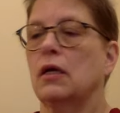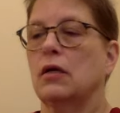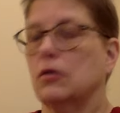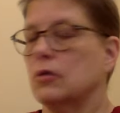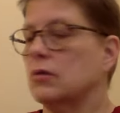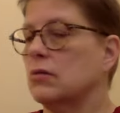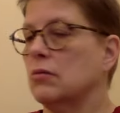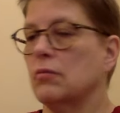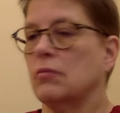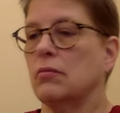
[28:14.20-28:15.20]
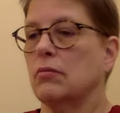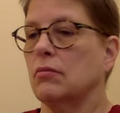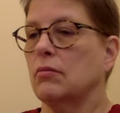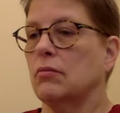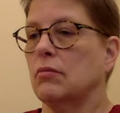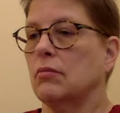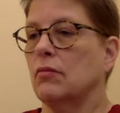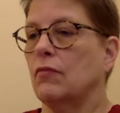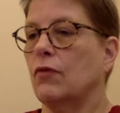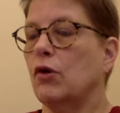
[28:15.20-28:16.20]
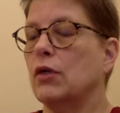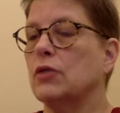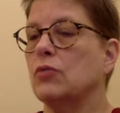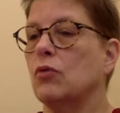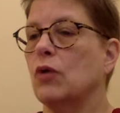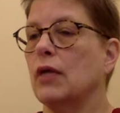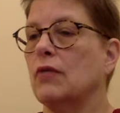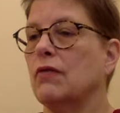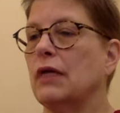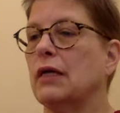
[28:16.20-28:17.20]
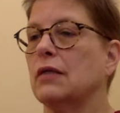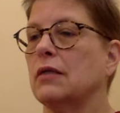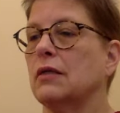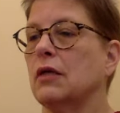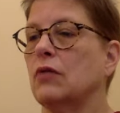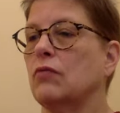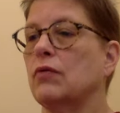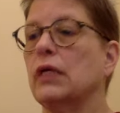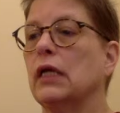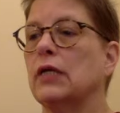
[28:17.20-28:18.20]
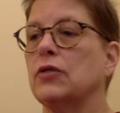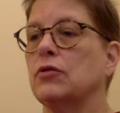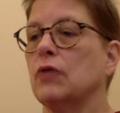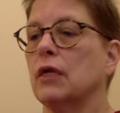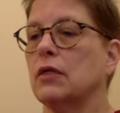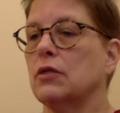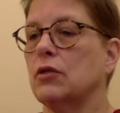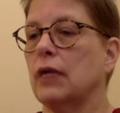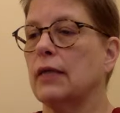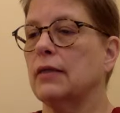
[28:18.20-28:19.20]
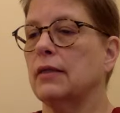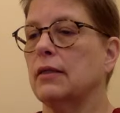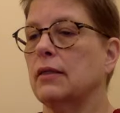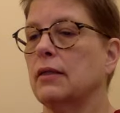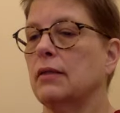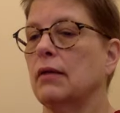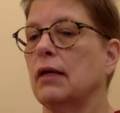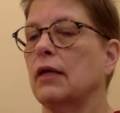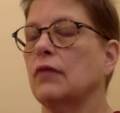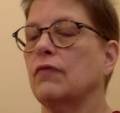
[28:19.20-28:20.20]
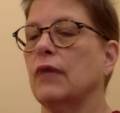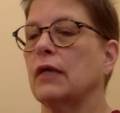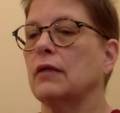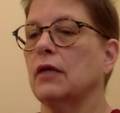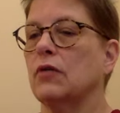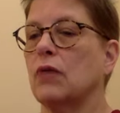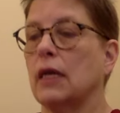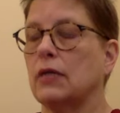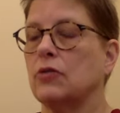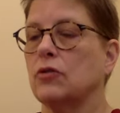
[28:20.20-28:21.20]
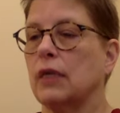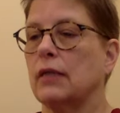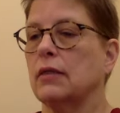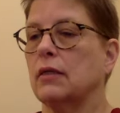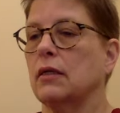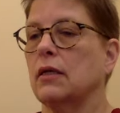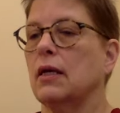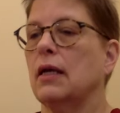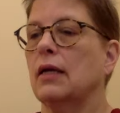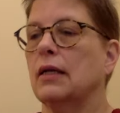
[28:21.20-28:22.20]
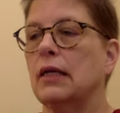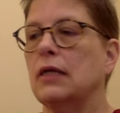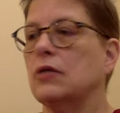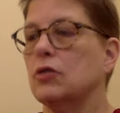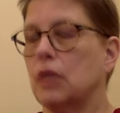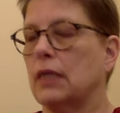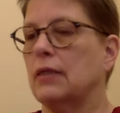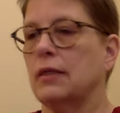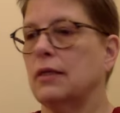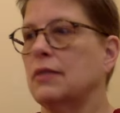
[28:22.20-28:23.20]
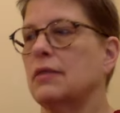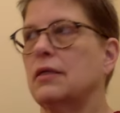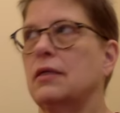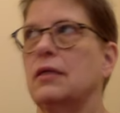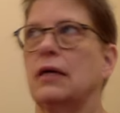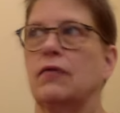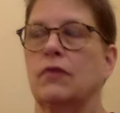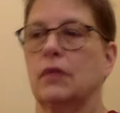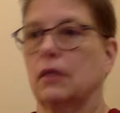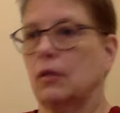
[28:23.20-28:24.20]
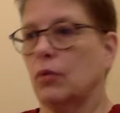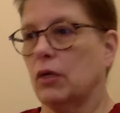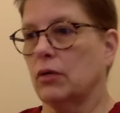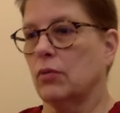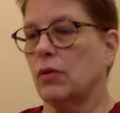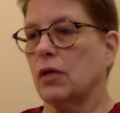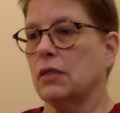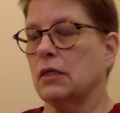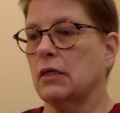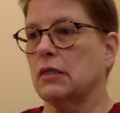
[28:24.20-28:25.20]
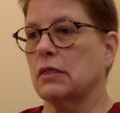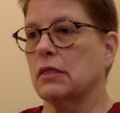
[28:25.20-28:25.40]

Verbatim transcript: Just focus more on the fact that you realized you got distracted than on the fact that you got distracted. Getting distracted is definitely part of the process.